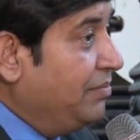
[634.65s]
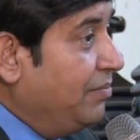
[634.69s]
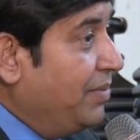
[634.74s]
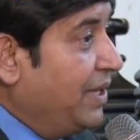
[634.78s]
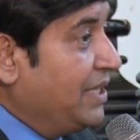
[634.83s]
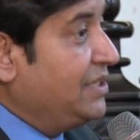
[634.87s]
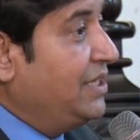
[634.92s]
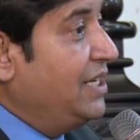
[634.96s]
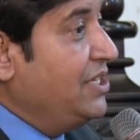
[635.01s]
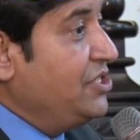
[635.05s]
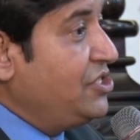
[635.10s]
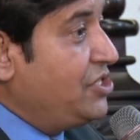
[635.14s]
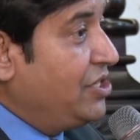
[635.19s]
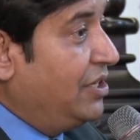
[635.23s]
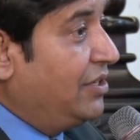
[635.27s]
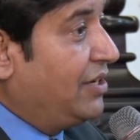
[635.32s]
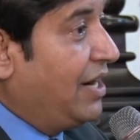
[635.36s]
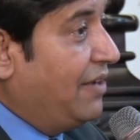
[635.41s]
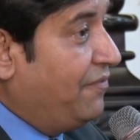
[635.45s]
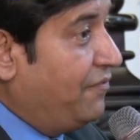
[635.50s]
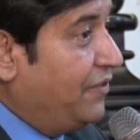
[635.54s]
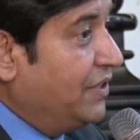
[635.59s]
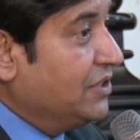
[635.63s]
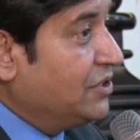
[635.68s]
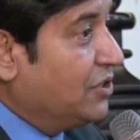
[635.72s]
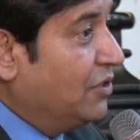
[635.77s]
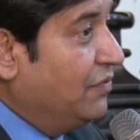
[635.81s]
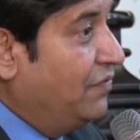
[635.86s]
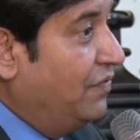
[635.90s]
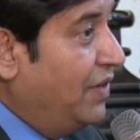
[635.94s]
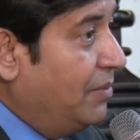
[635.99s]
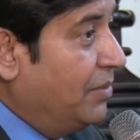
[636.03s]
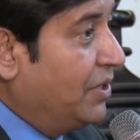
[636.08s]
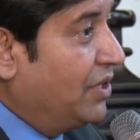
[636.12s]
presidential reference of
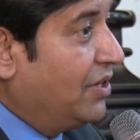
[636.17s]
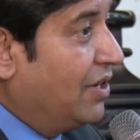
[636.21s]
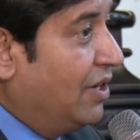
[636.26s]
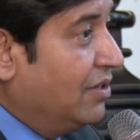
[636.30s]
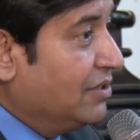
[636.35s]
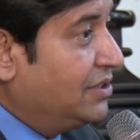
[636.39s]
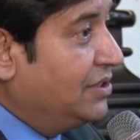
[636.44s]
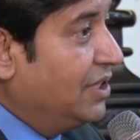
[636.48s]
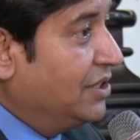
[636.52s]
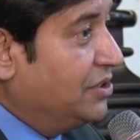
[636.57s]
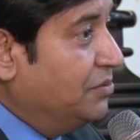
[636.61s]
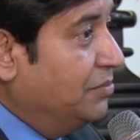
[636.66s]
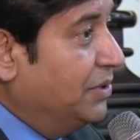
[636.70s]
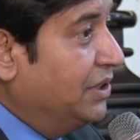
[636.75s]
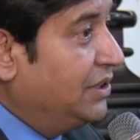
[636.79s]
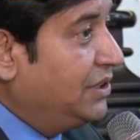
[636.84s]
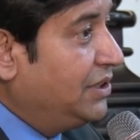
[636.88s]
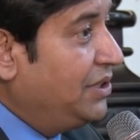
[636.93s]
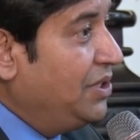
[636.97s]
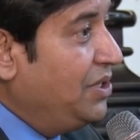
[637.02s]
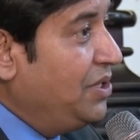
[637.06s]
Vaman Rao's judgment,